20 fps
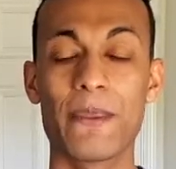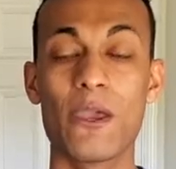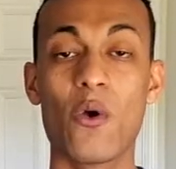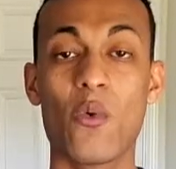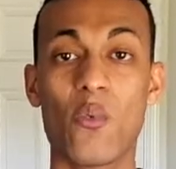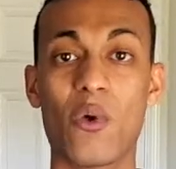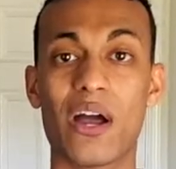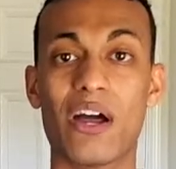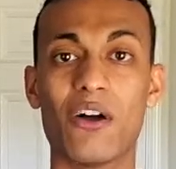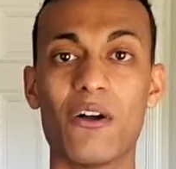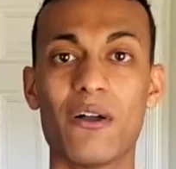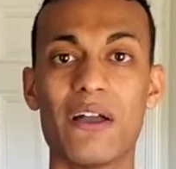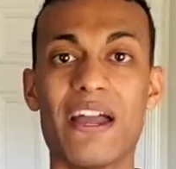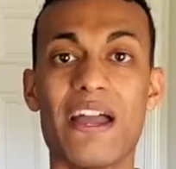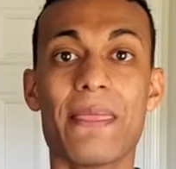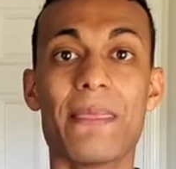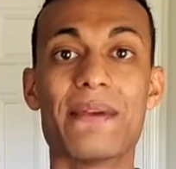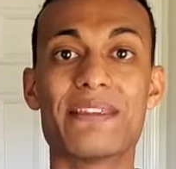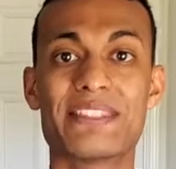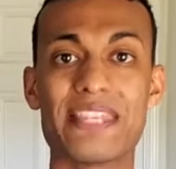Well,
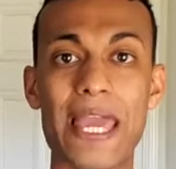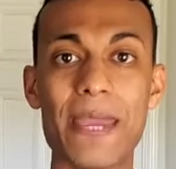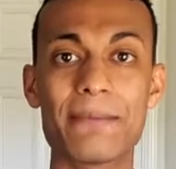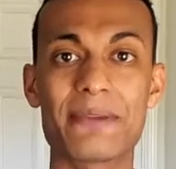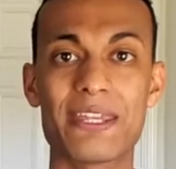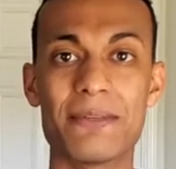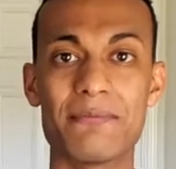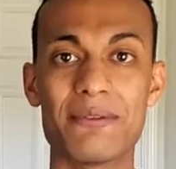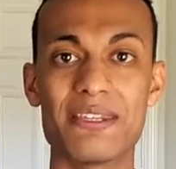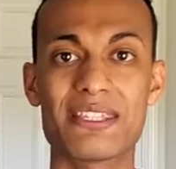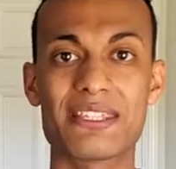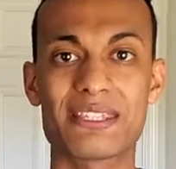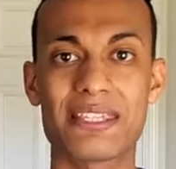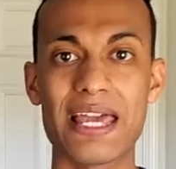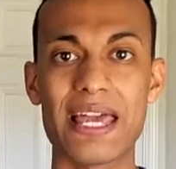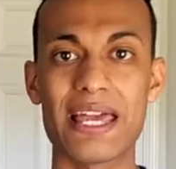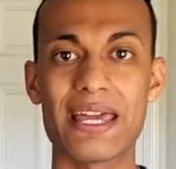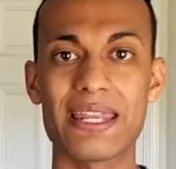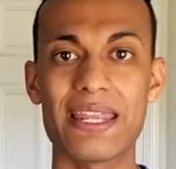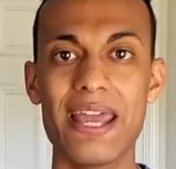the same can be
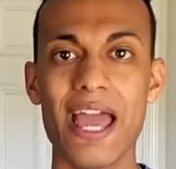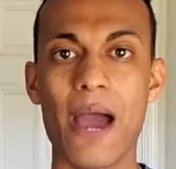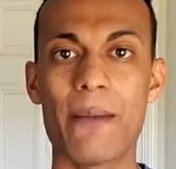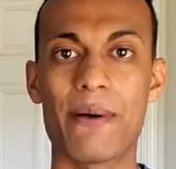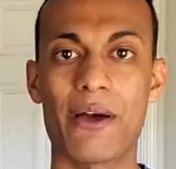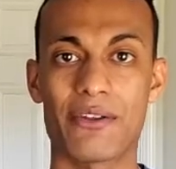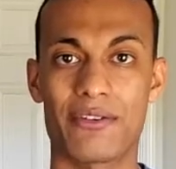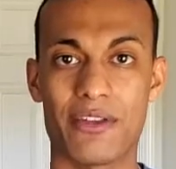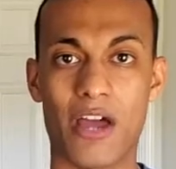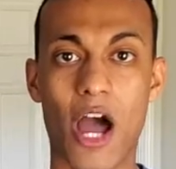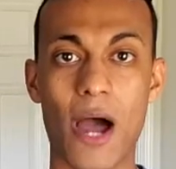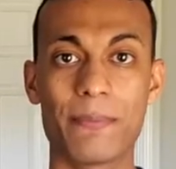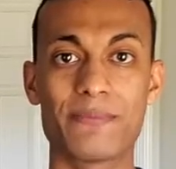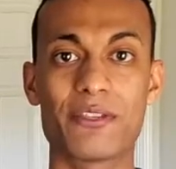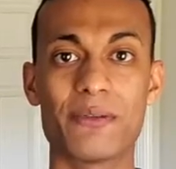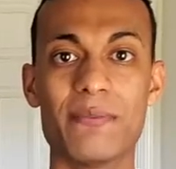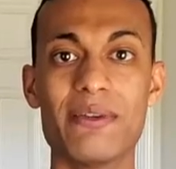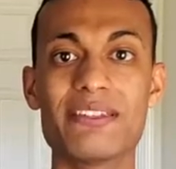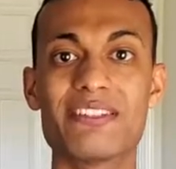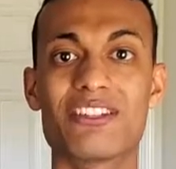said about an
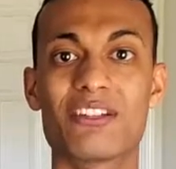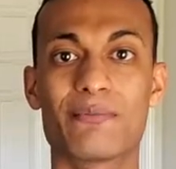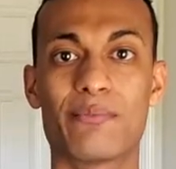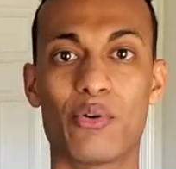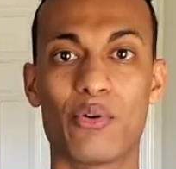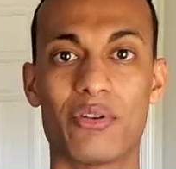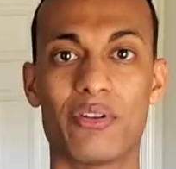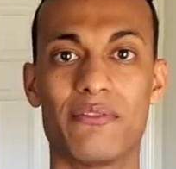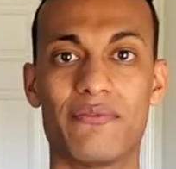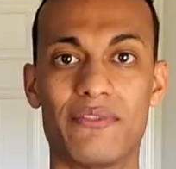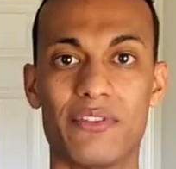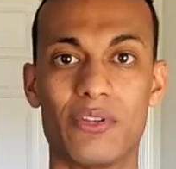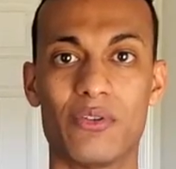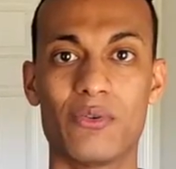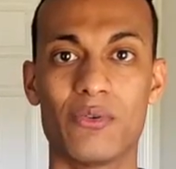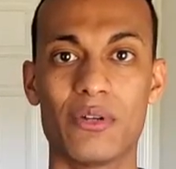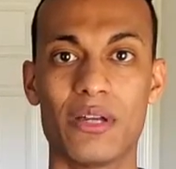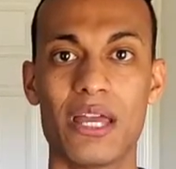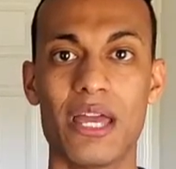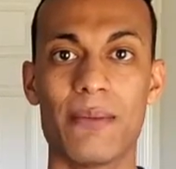optimistic point of view,
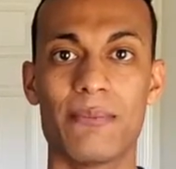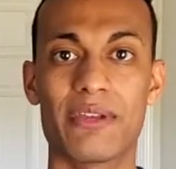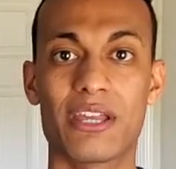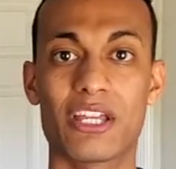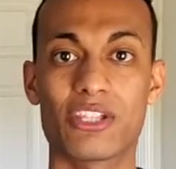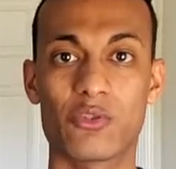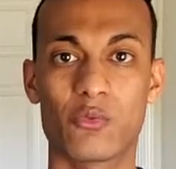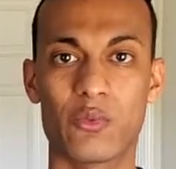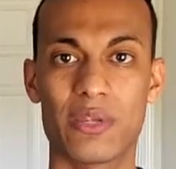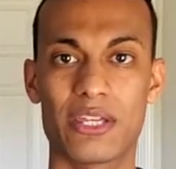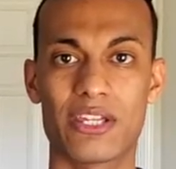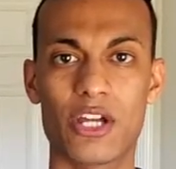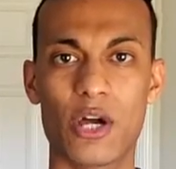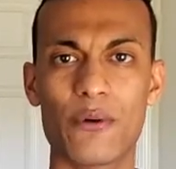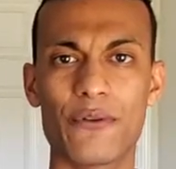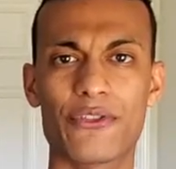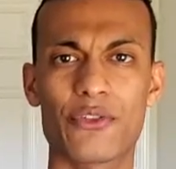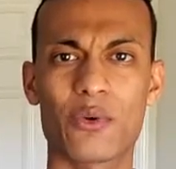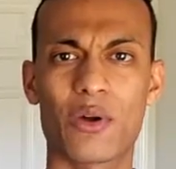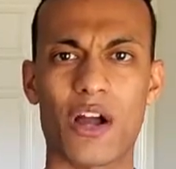because when we go
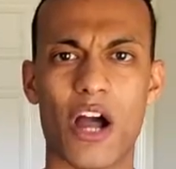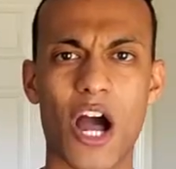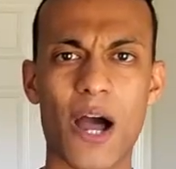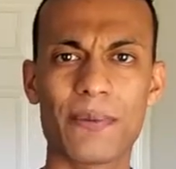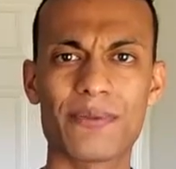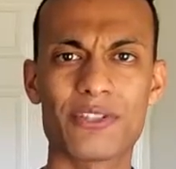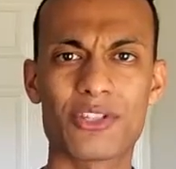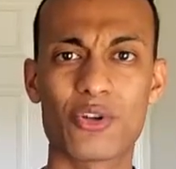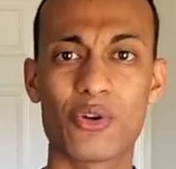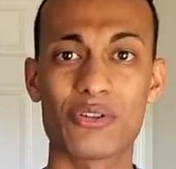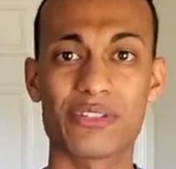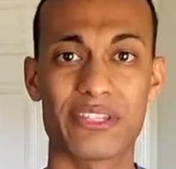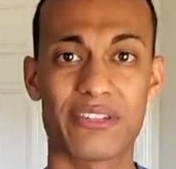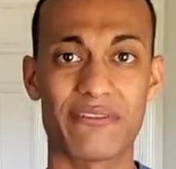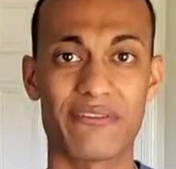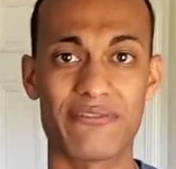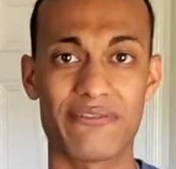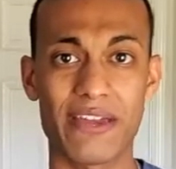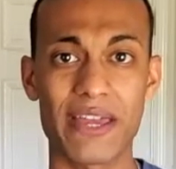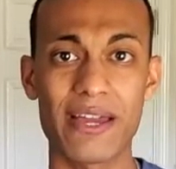through our obstacles and
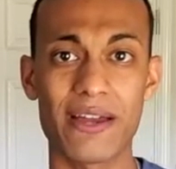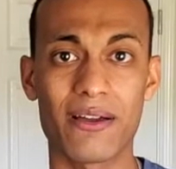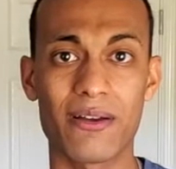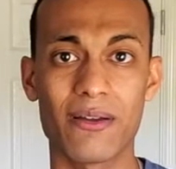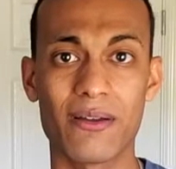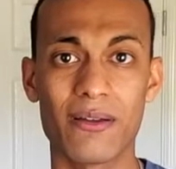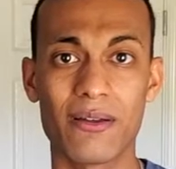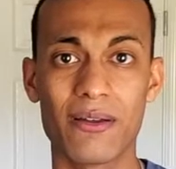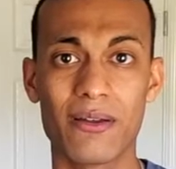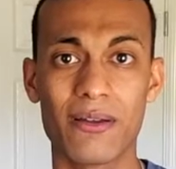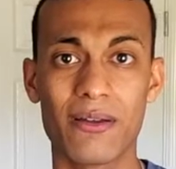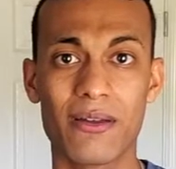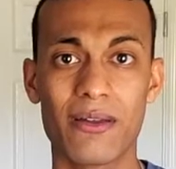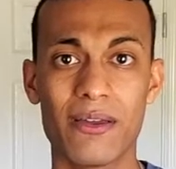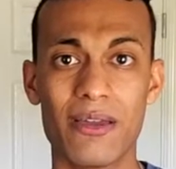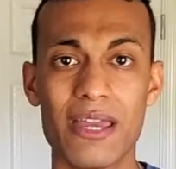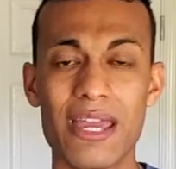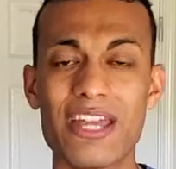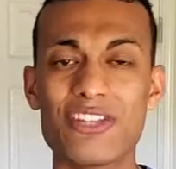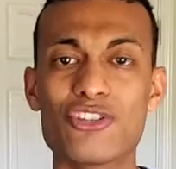fail,
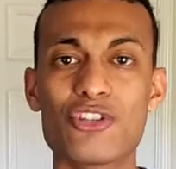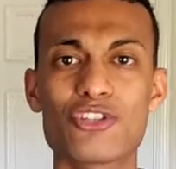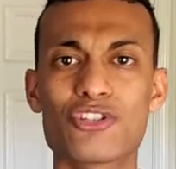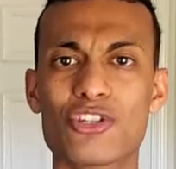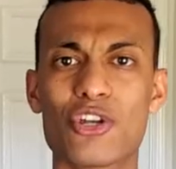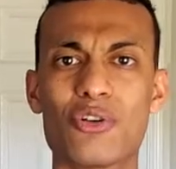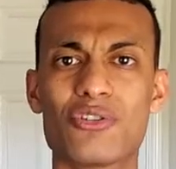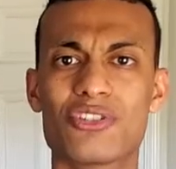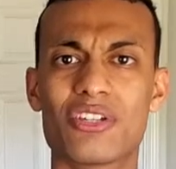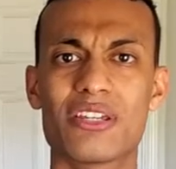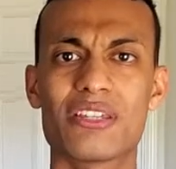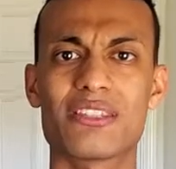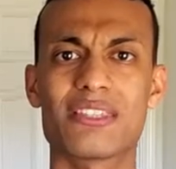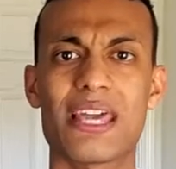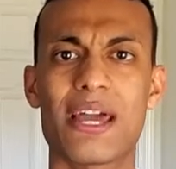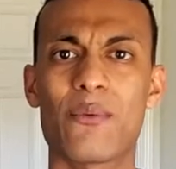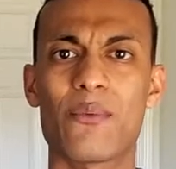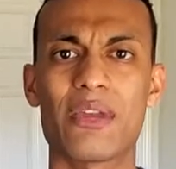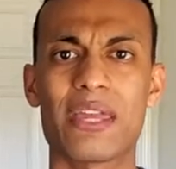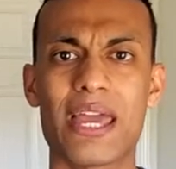it just shows us
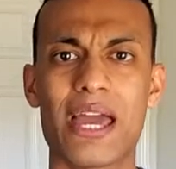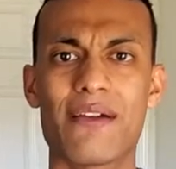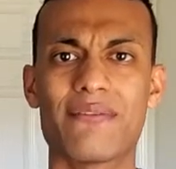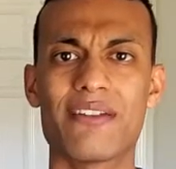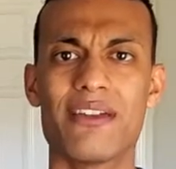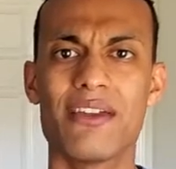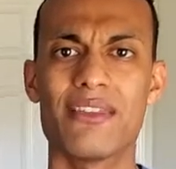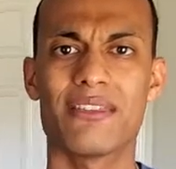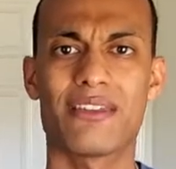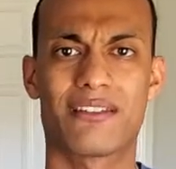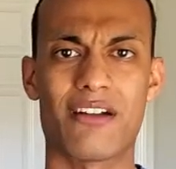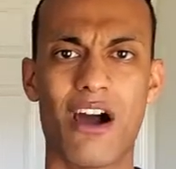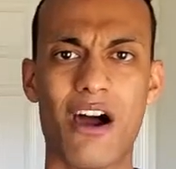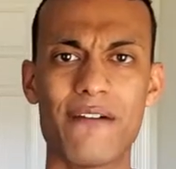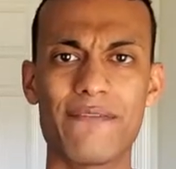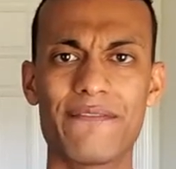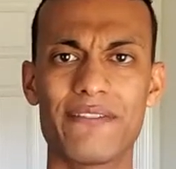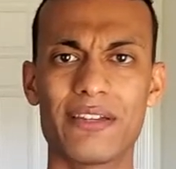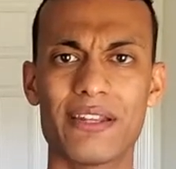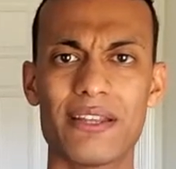that we have the
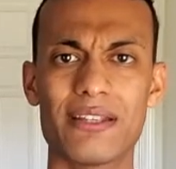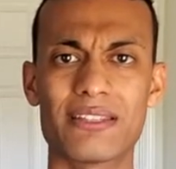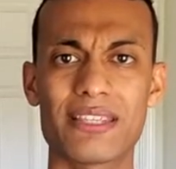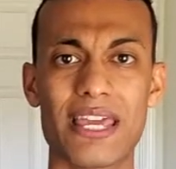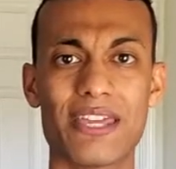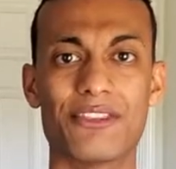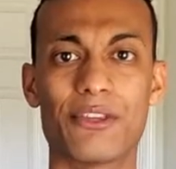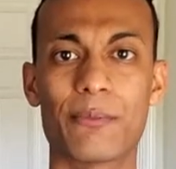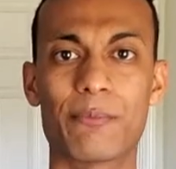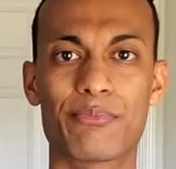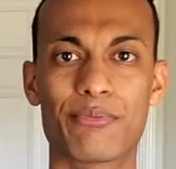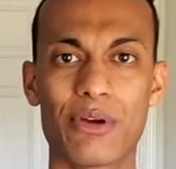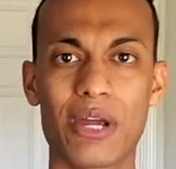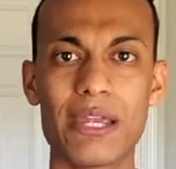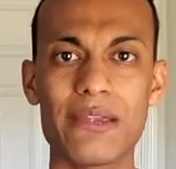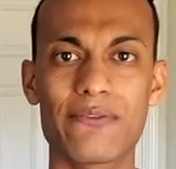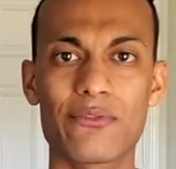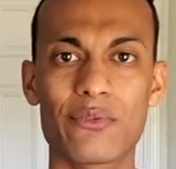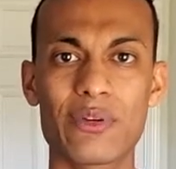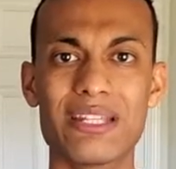confidence and the
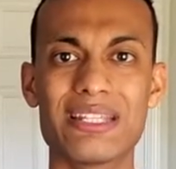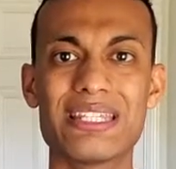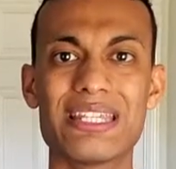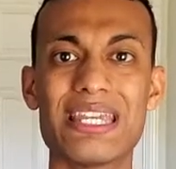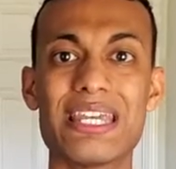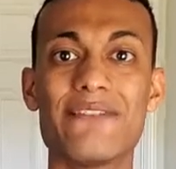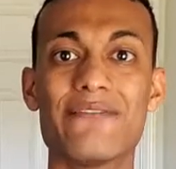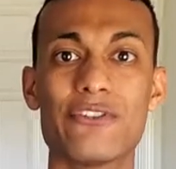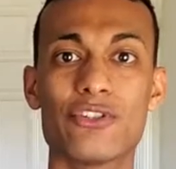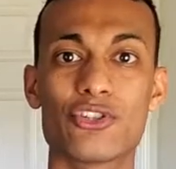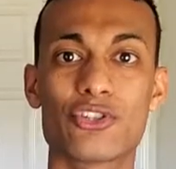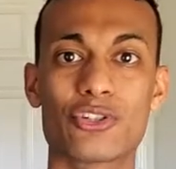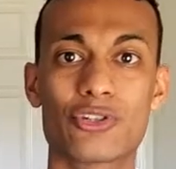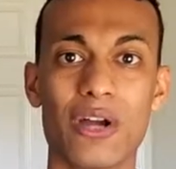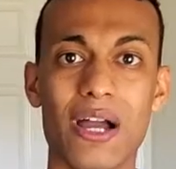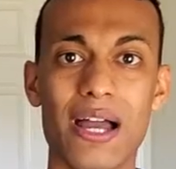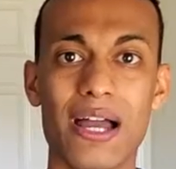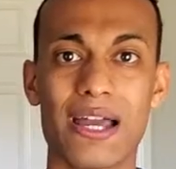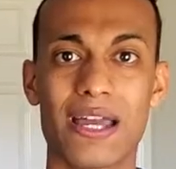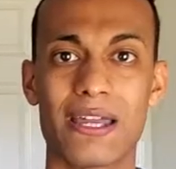bravery to even
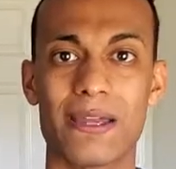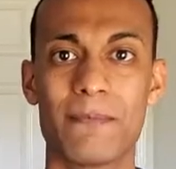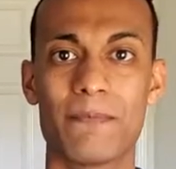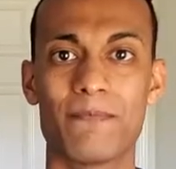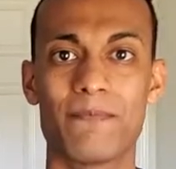try,